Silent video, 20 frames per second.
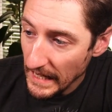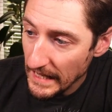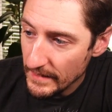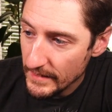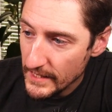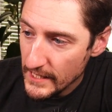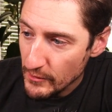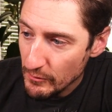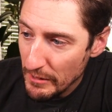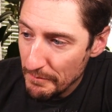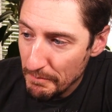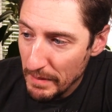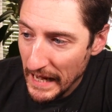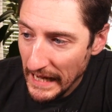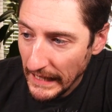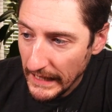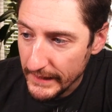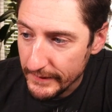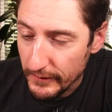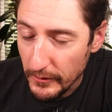And so we're
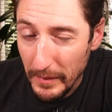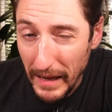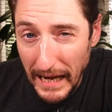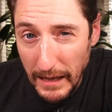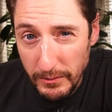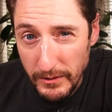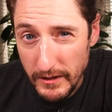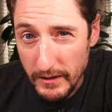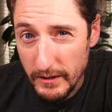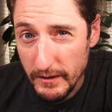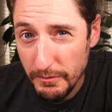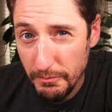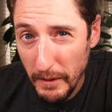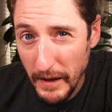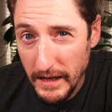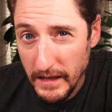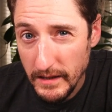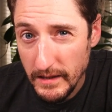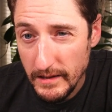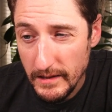back from outer
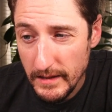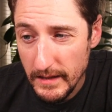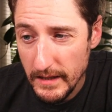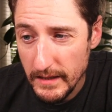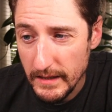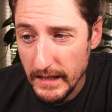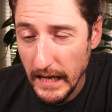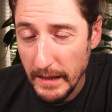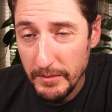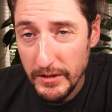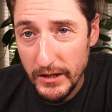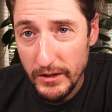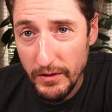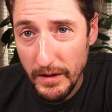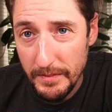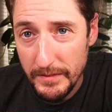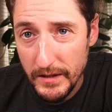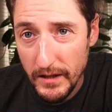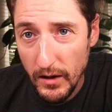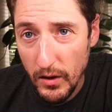space. This game,
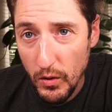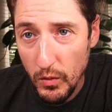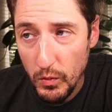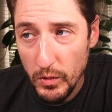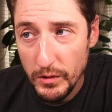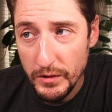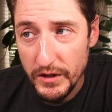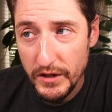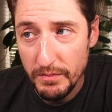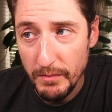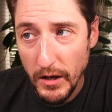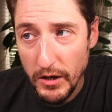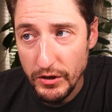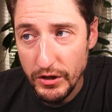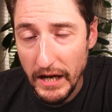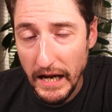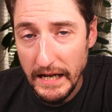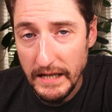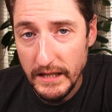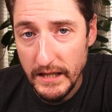Decrypto, will
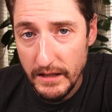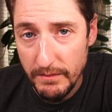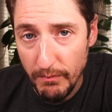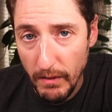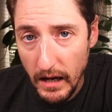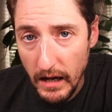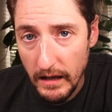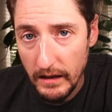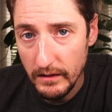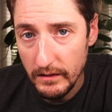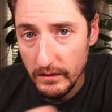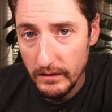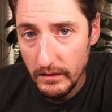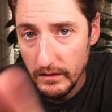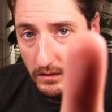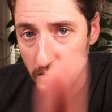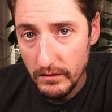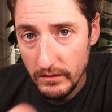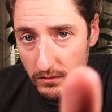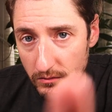smash a smile
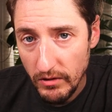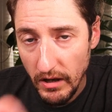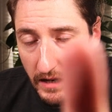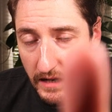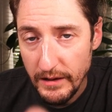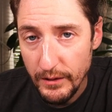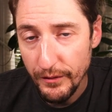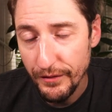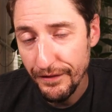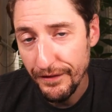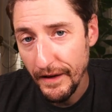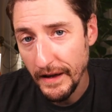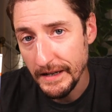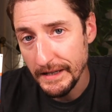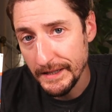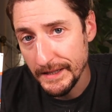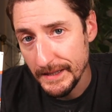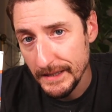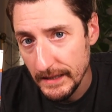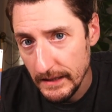right in your
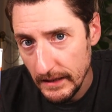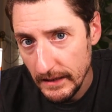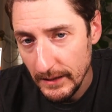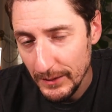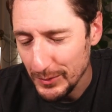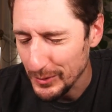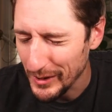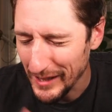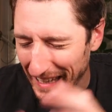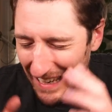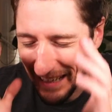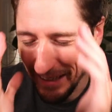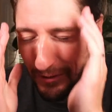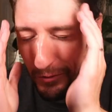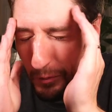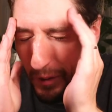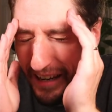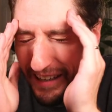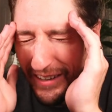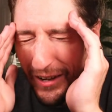face. Well, hang
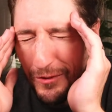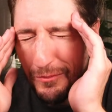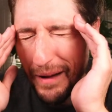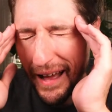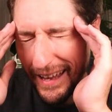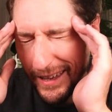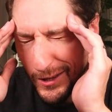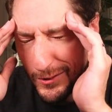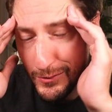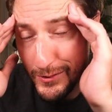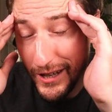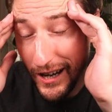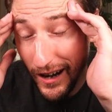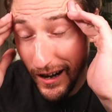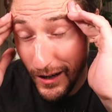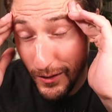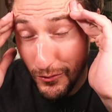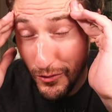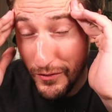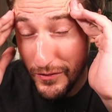on, wait, no, Matt, you
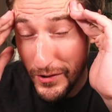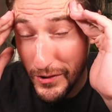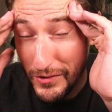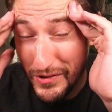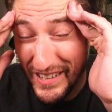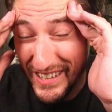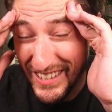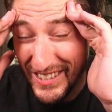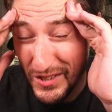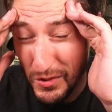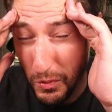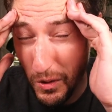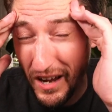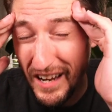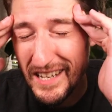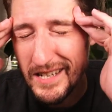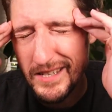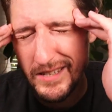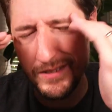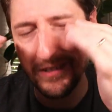can't review things
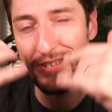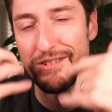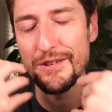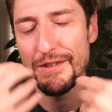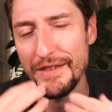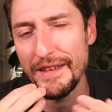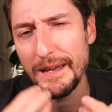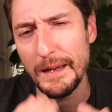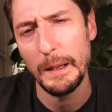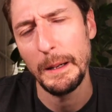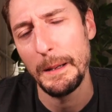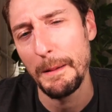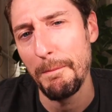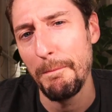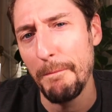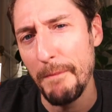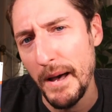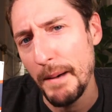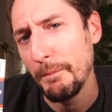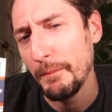twice. Did you think I'd
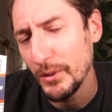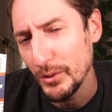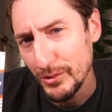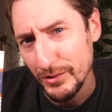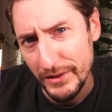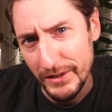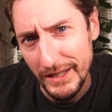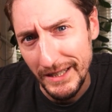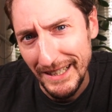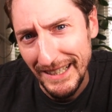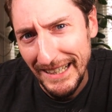mumbled?